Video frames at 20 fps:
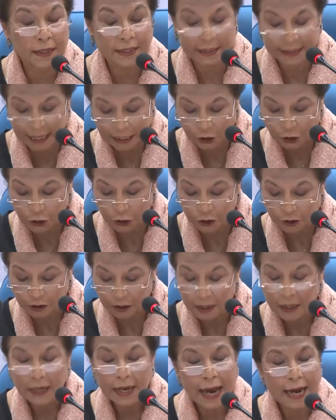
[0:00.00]
attention
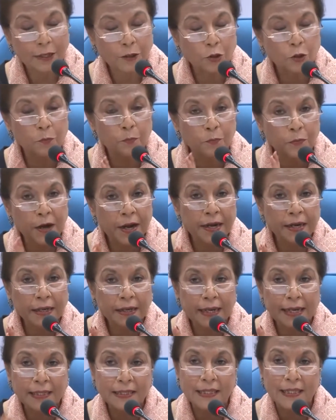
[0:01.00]
and to bring
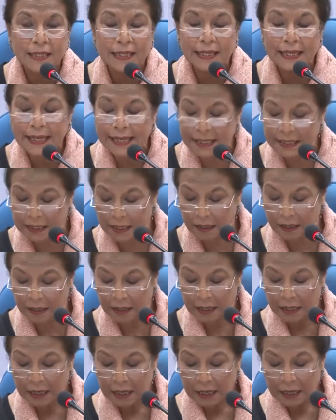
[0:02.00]
its leader,
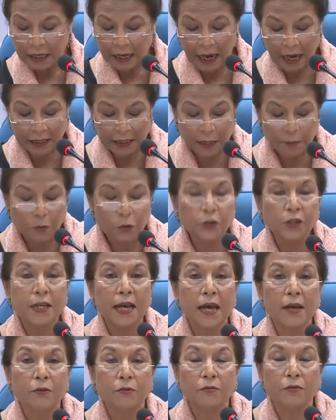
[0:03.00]
Khadim
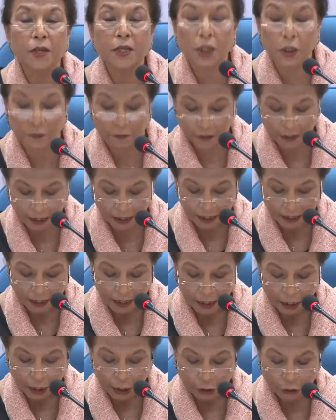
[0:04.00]
Hussain Rizvi,
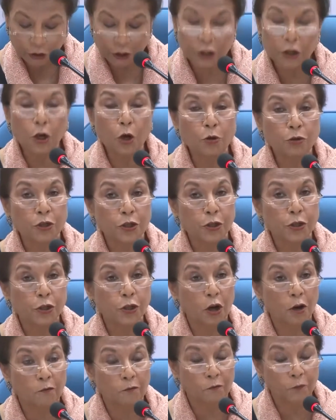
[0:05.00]
to the notice
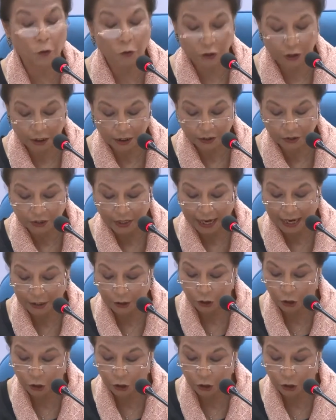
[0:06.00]
of voters at